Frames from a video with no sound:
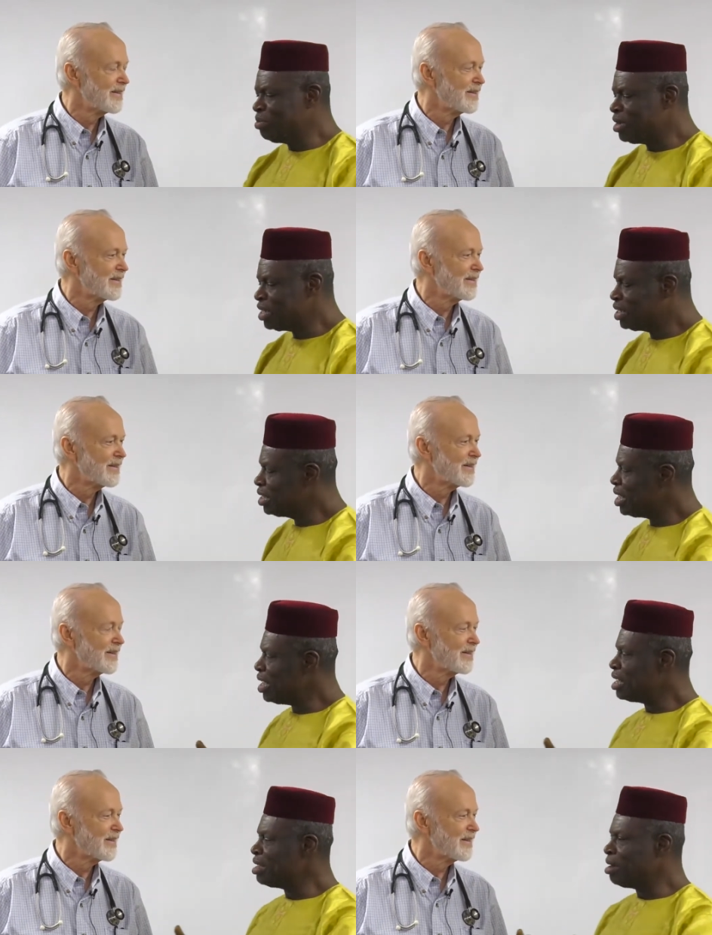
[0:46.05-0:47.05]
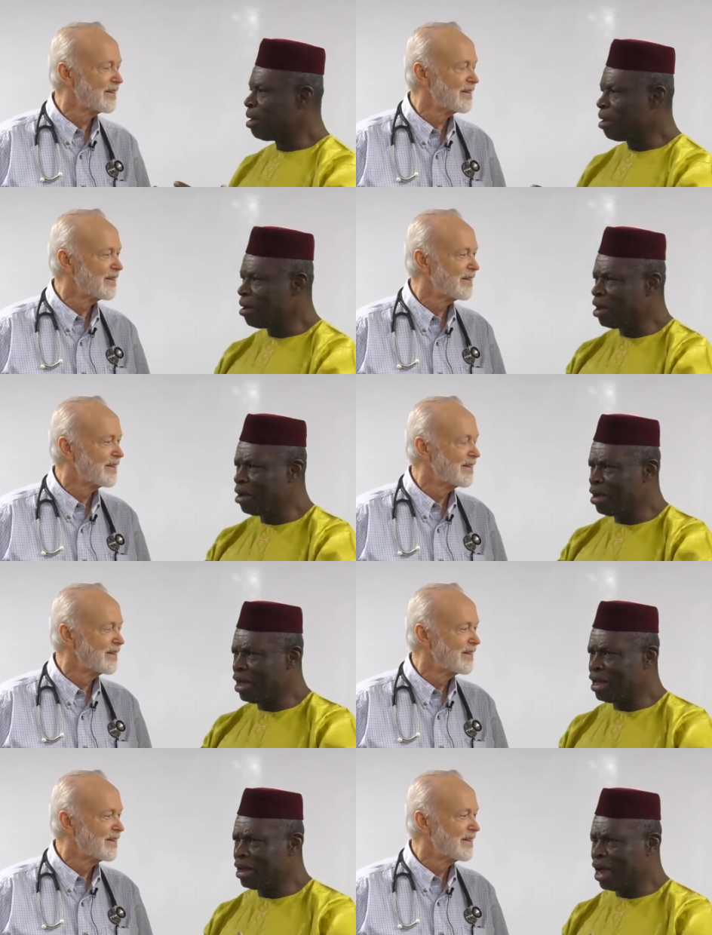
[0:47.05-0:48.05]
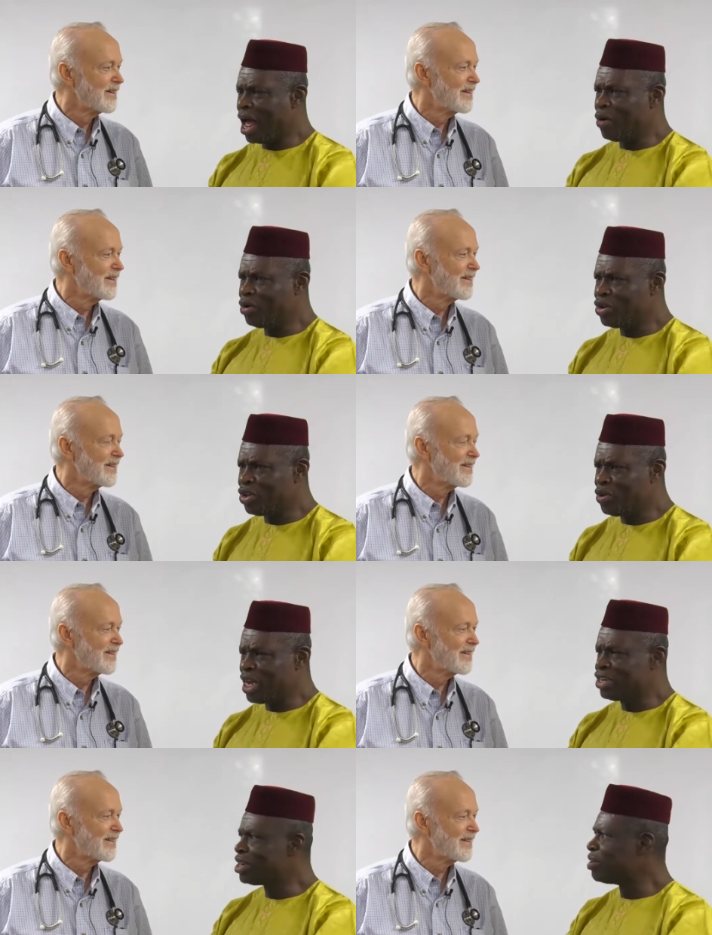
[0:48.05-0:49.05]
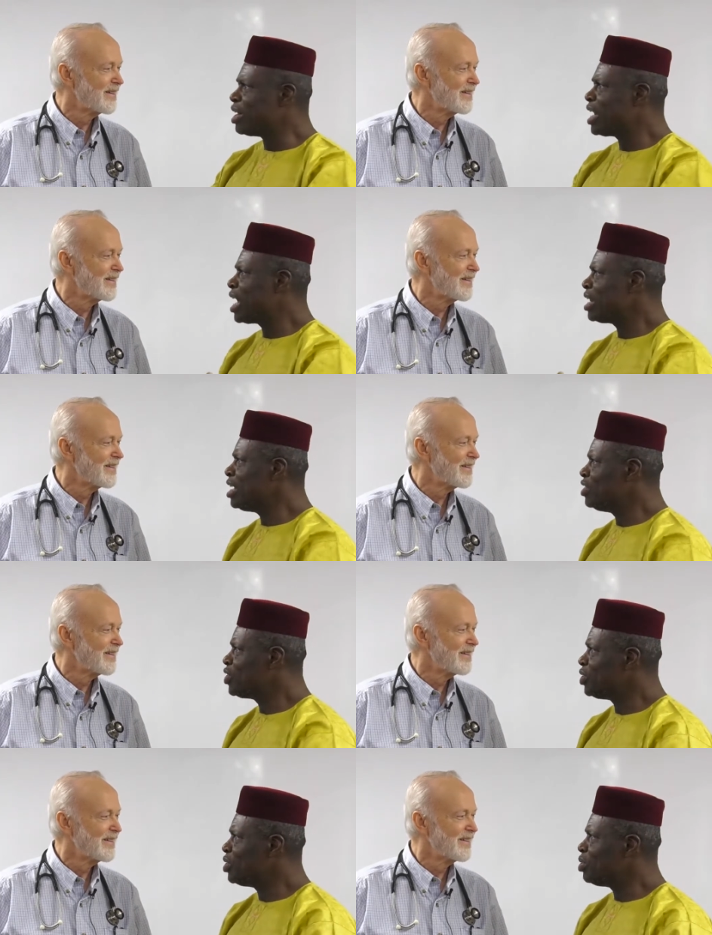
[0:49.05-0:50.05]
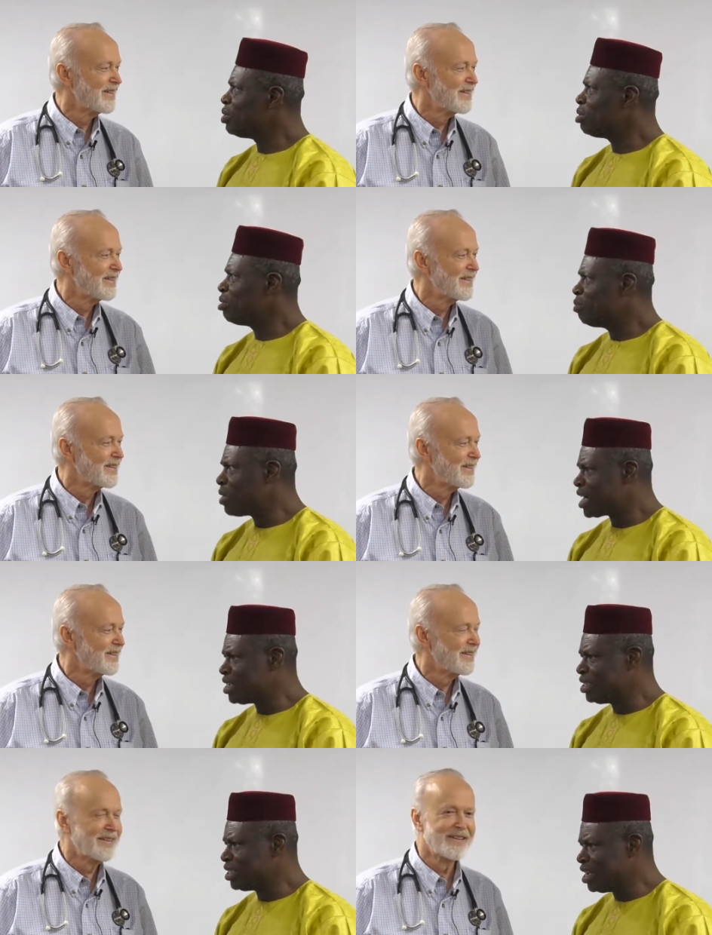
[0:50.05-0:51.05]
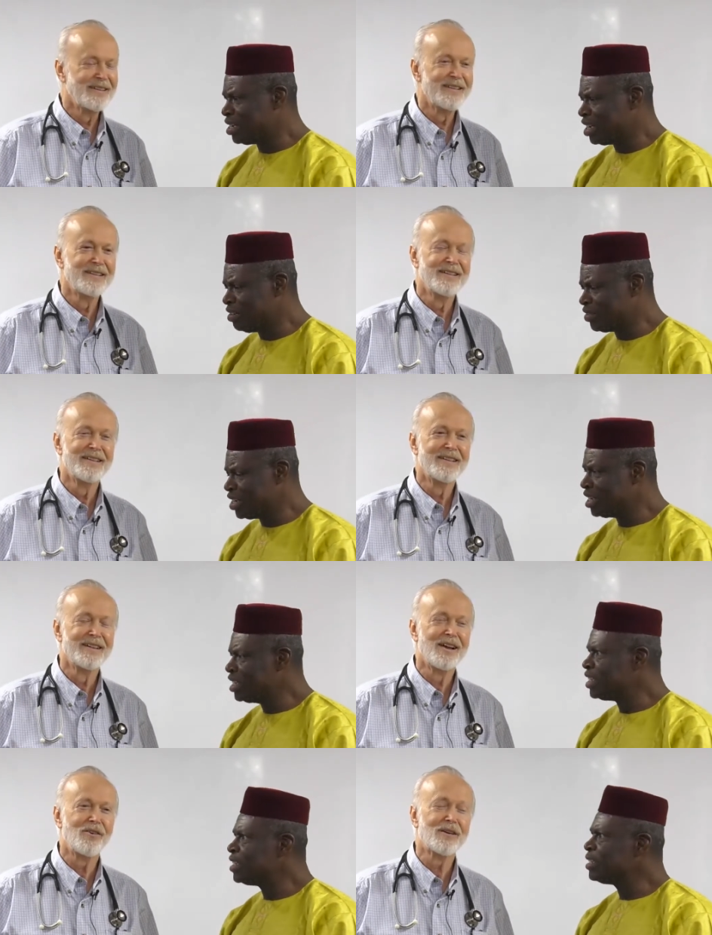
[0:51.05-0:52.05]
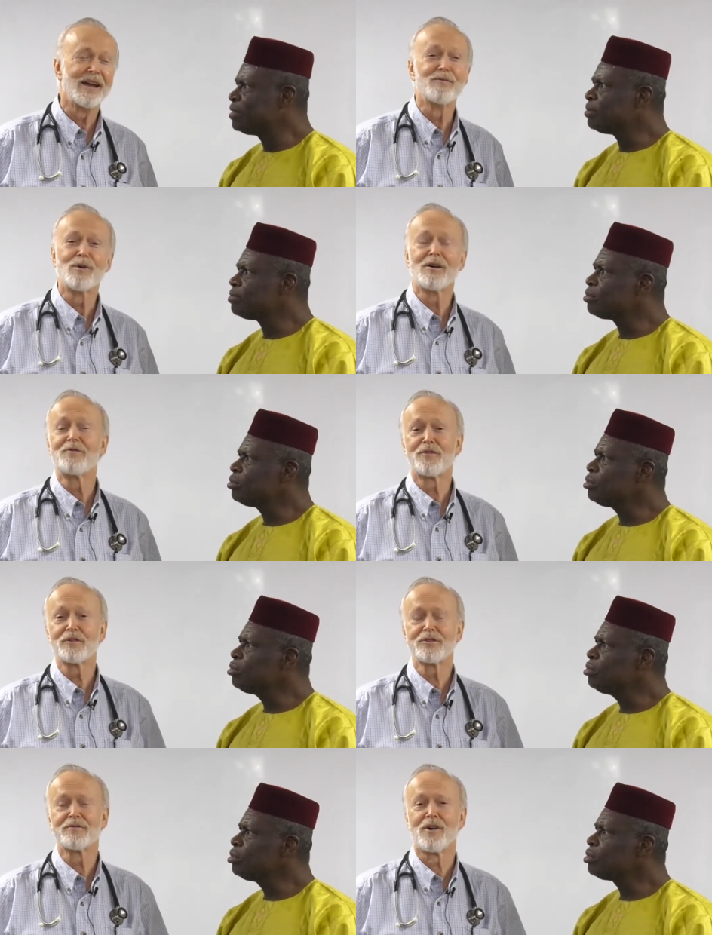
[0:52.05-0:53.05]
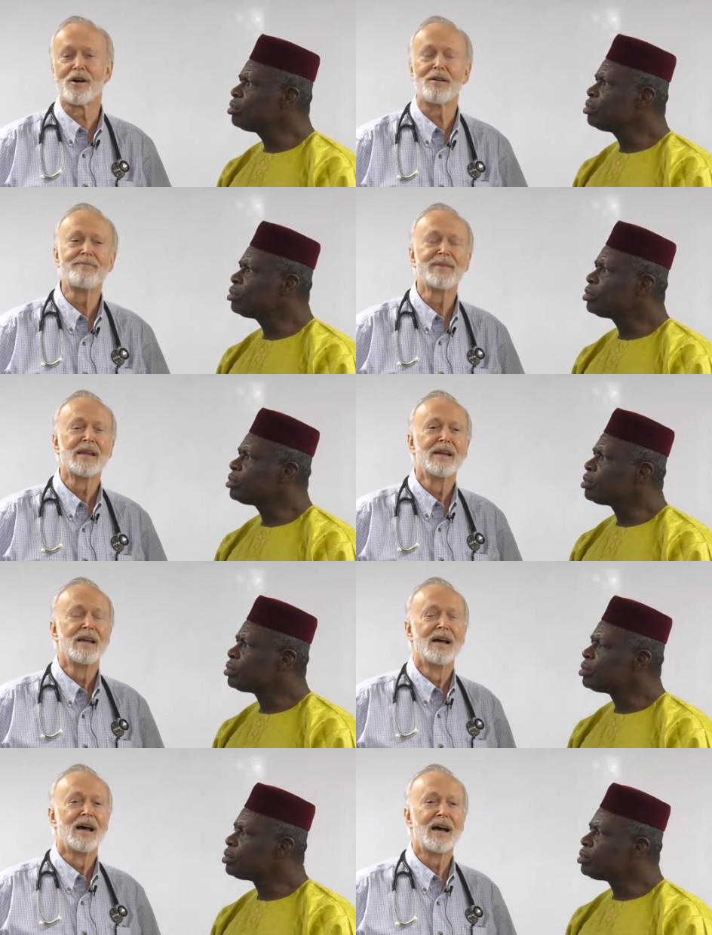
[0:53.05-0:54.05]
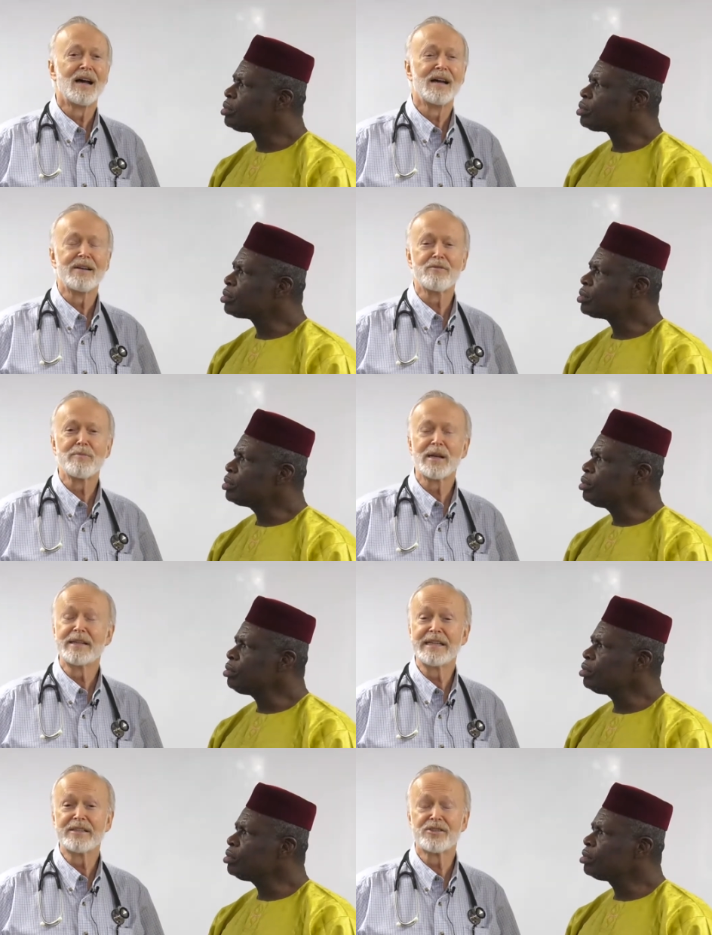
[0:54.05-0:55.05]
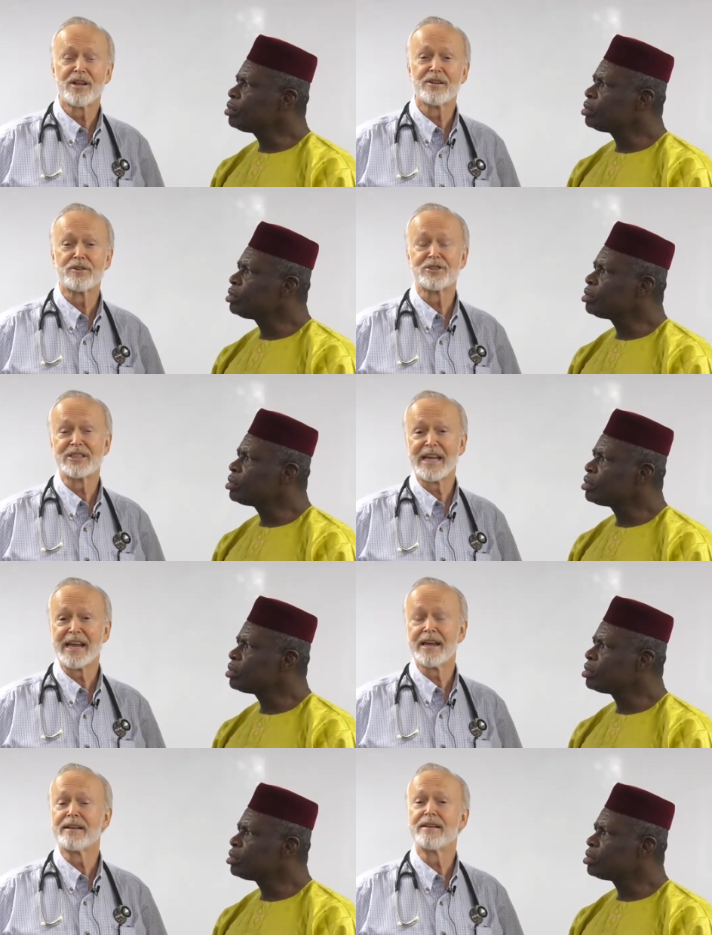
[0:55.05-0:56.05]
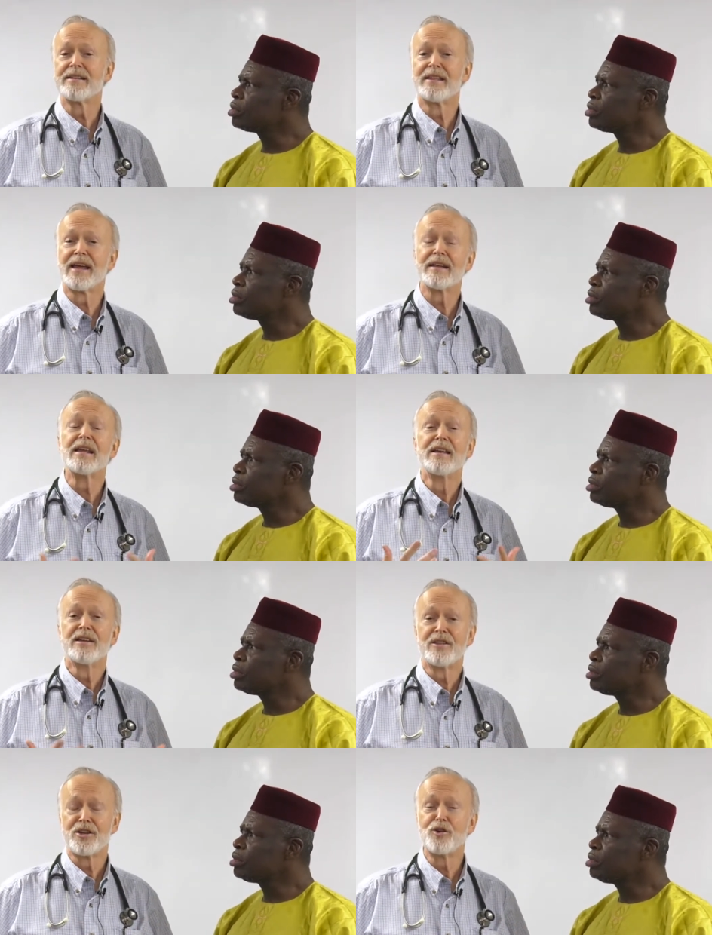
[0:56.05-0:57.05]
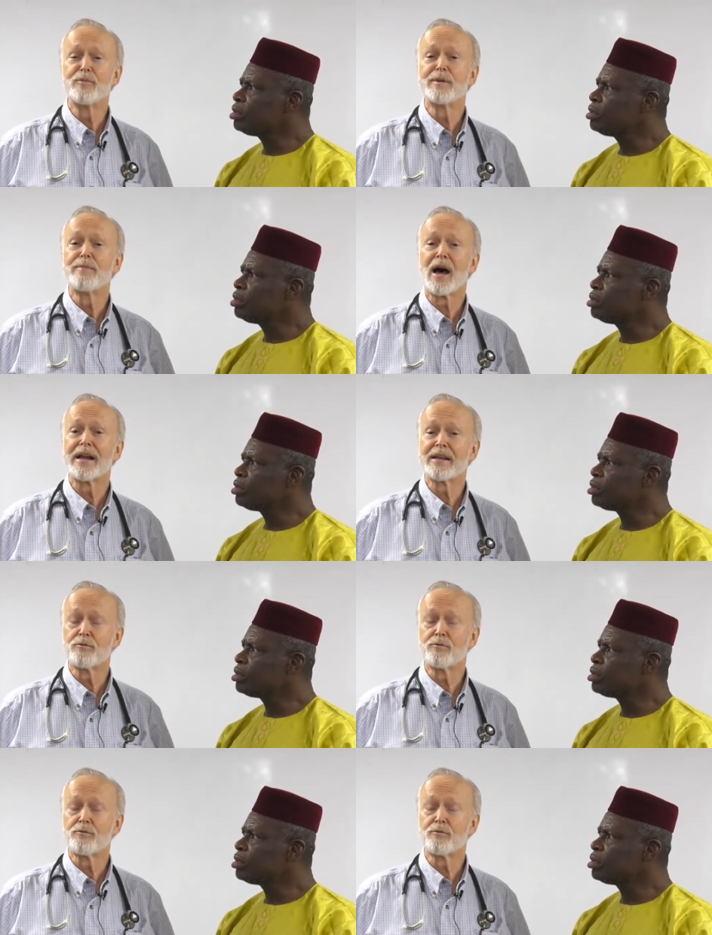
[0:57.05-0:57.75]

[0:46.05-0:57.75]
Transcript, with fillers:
Speaker 1: medicine, it, eh, how do you integrate that into your practice and delivery?
Speaker 2: Okay, well, first of all, uh, everybody needs to understand that the human body